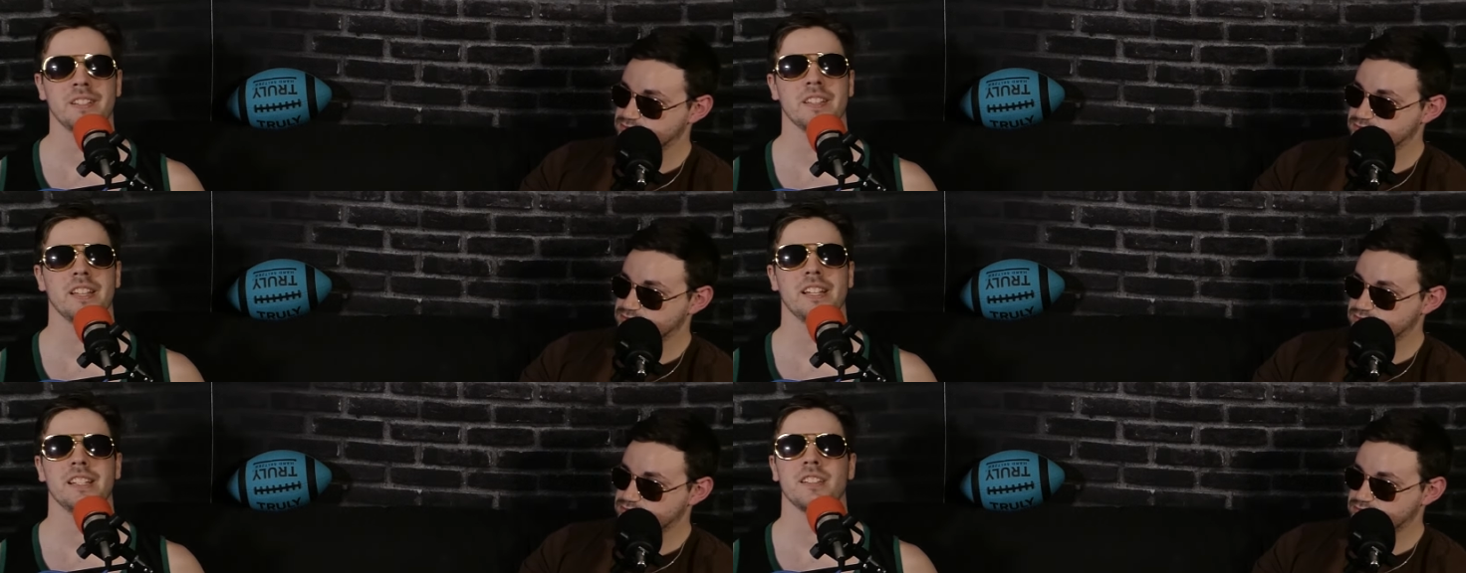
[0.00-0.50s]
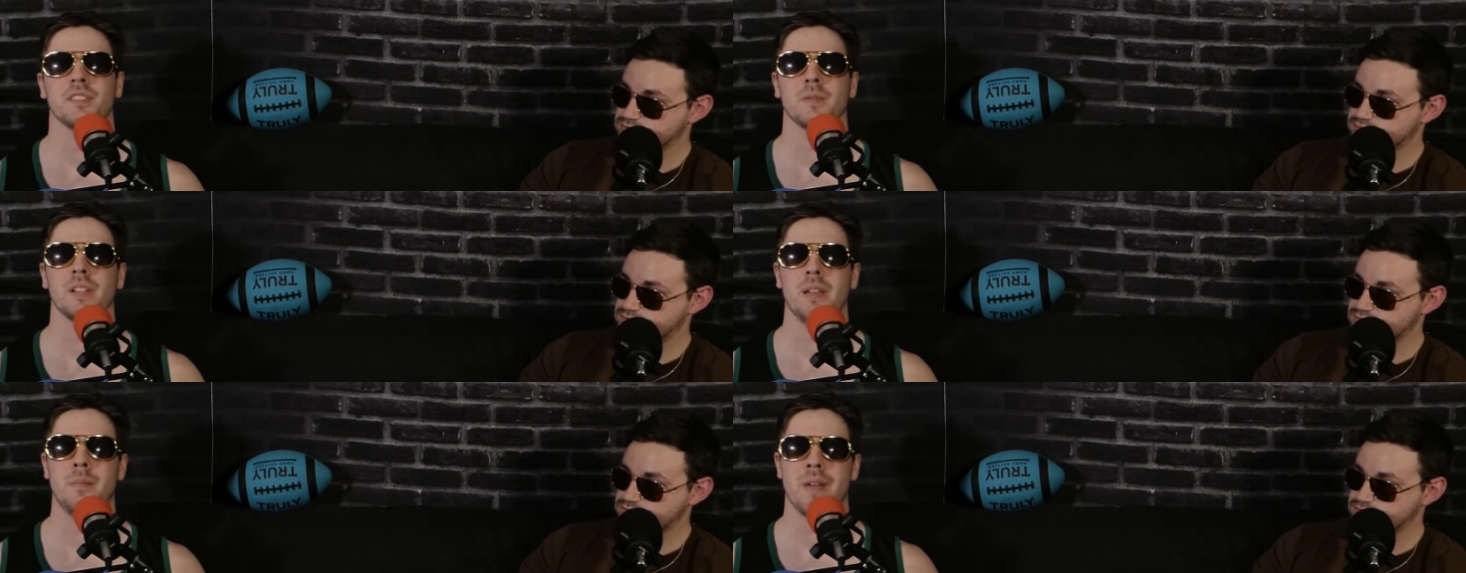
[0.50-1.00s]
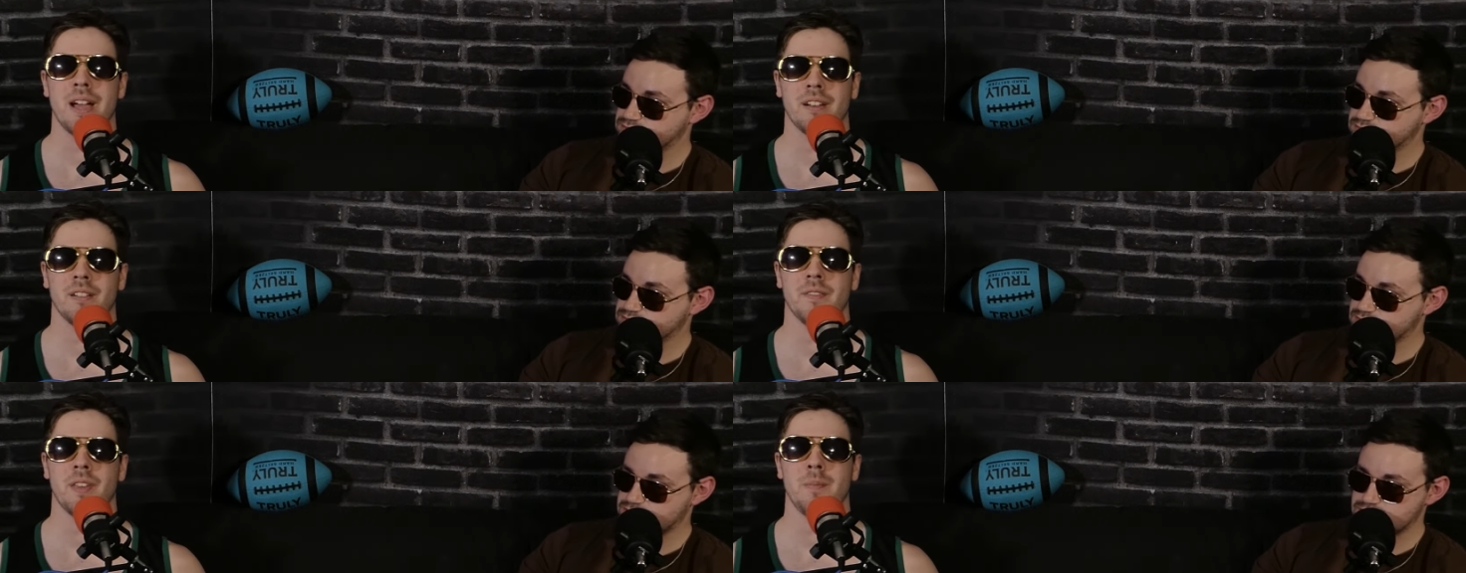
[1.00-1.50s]
Speaker 1: it's like it doesn't really matter
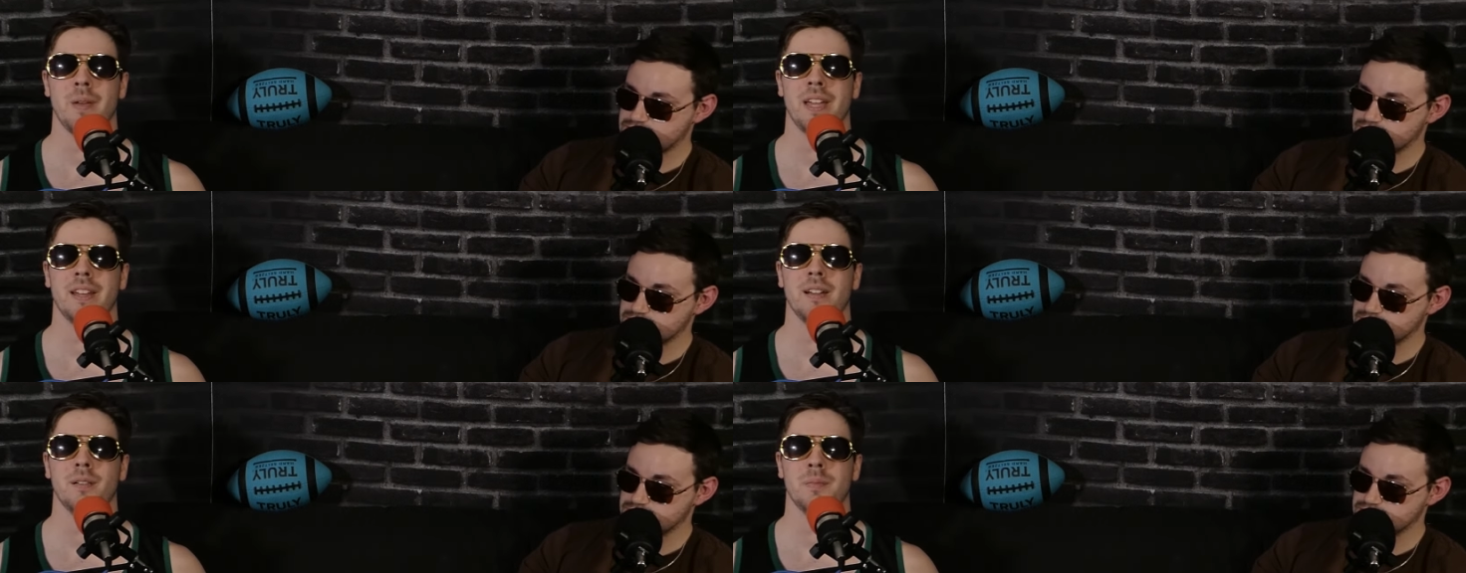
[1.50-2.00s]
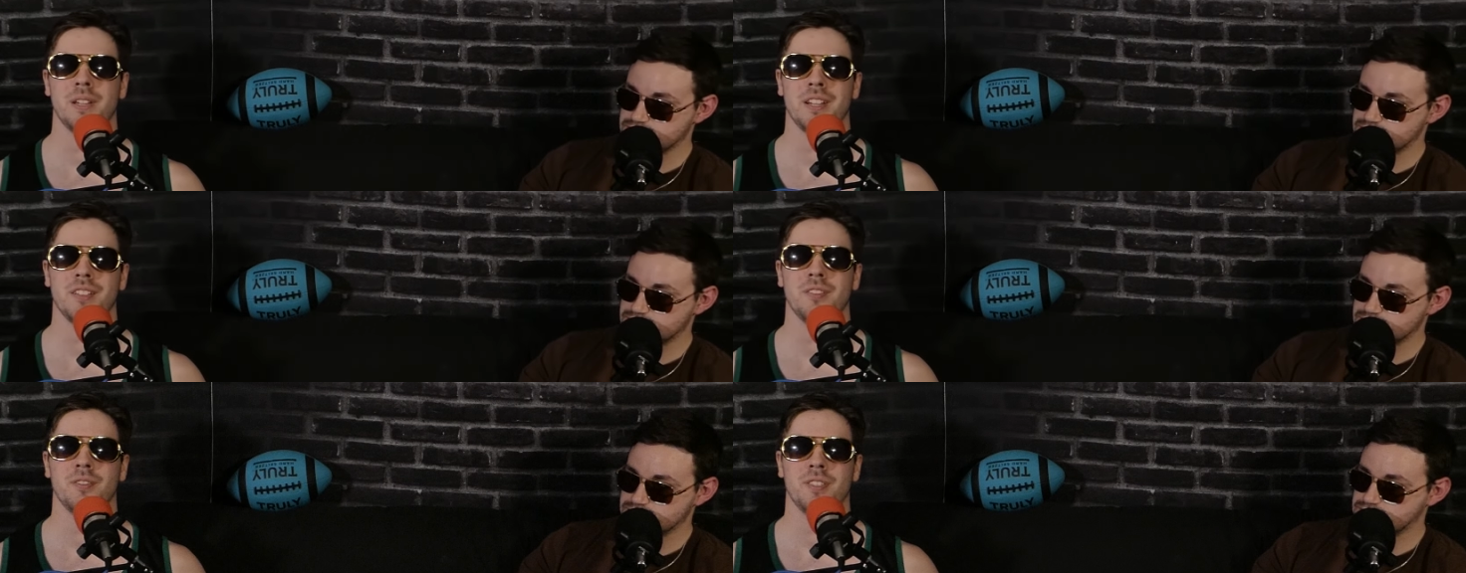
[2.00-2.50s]
if they pan out because you